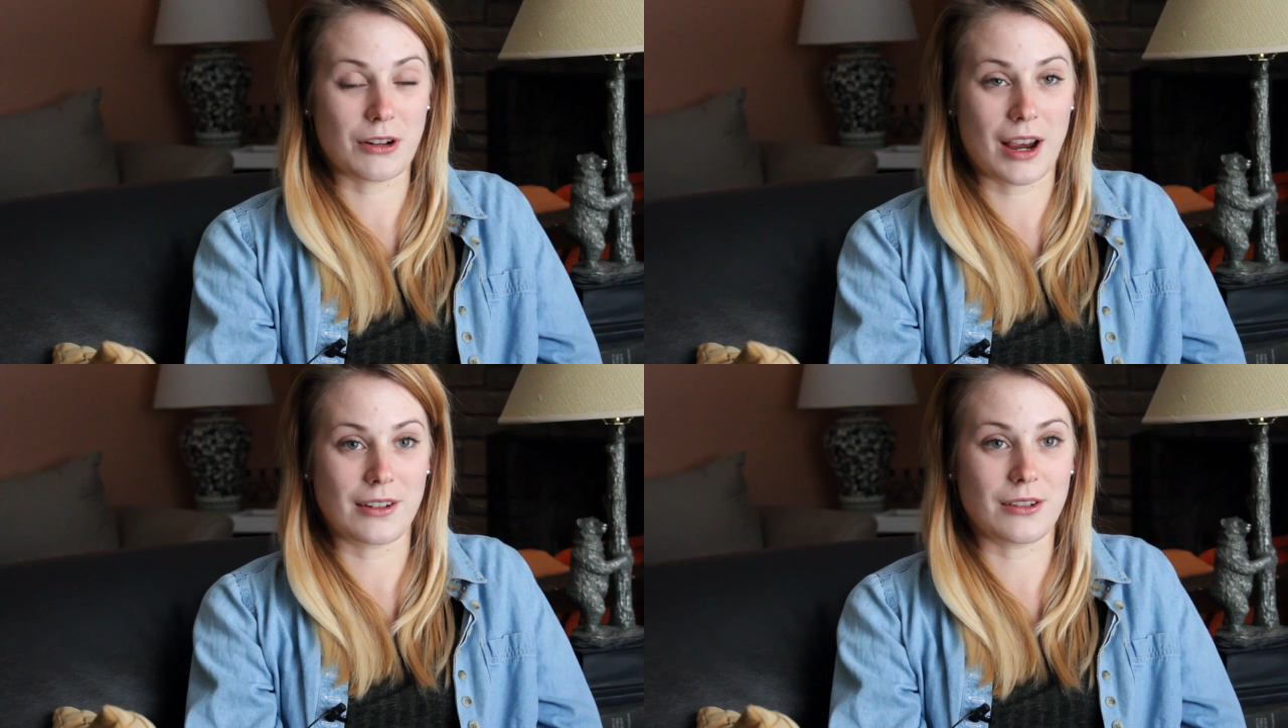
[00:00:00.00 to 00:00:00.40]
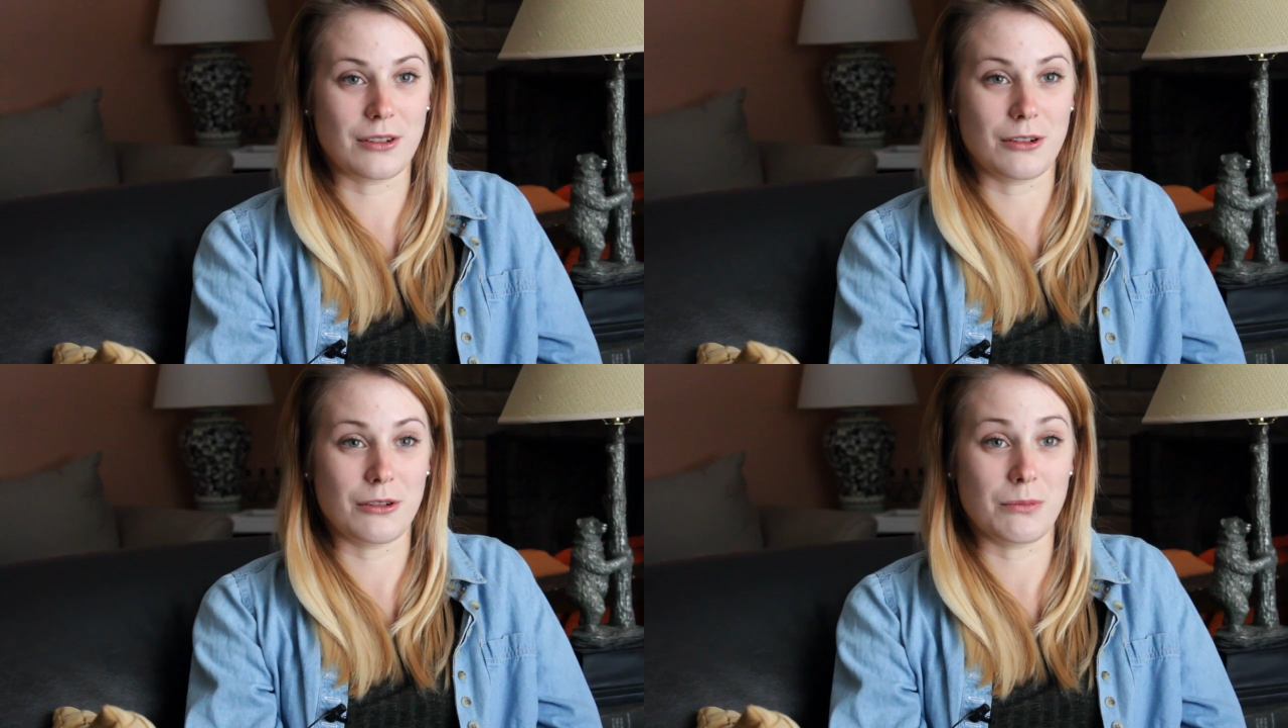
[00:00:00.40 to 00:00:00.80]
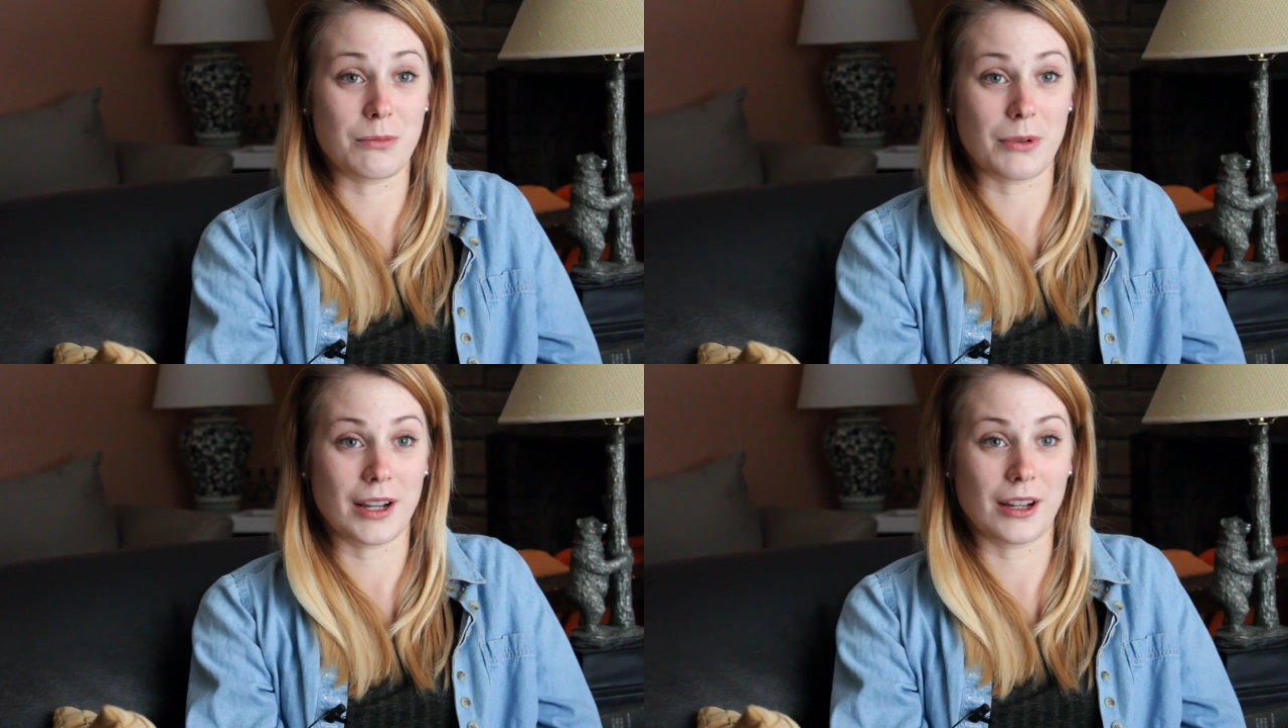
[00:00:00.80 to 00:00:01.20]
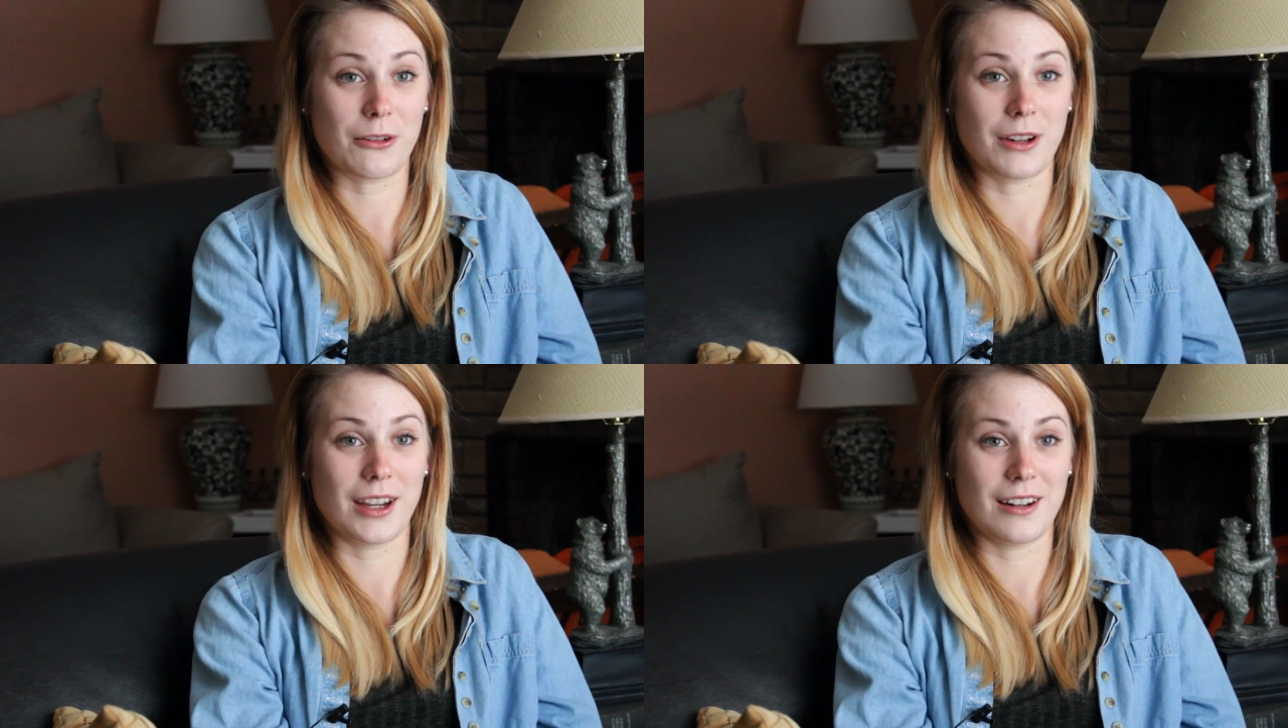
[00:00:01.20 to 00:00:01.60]
trying to bring a
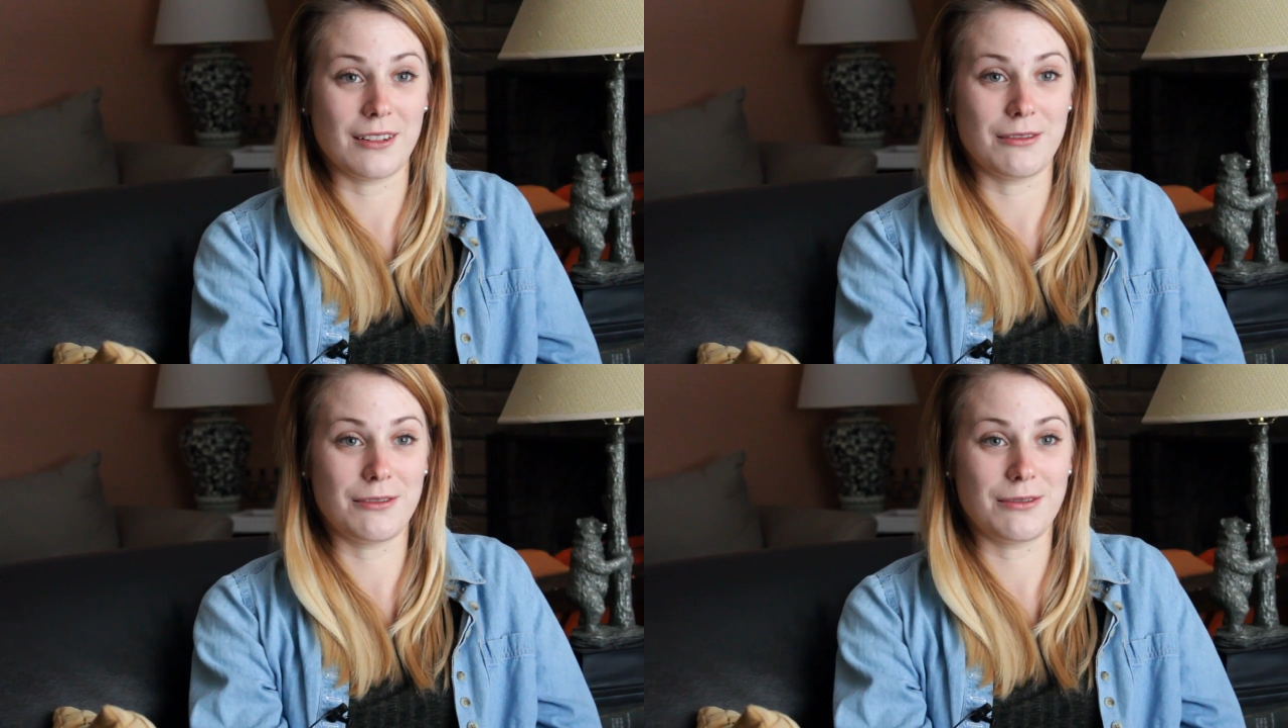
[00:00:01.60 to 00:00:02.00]
creative